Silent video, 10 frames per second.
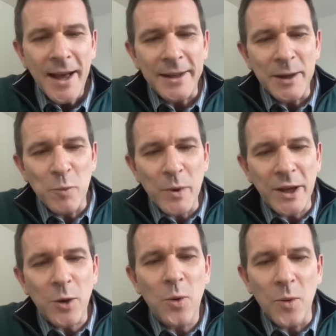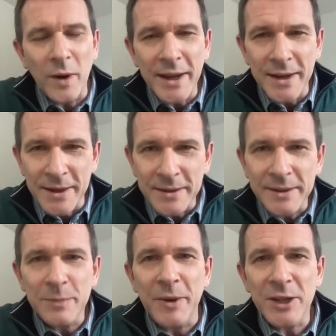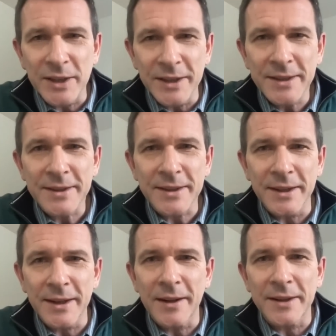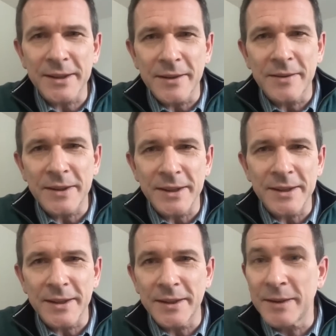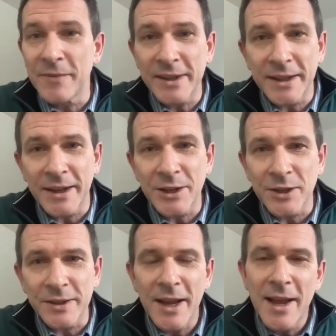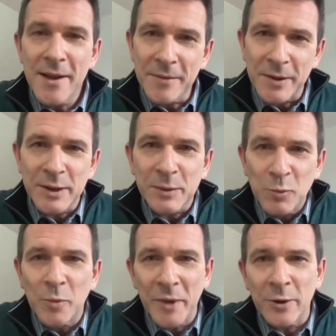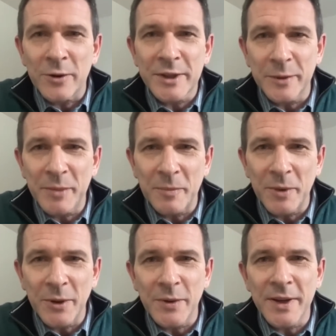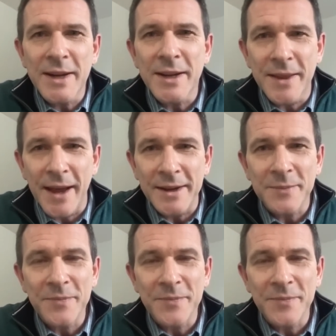And then we call in specialists and other services and investigations for the small minority of people who need that.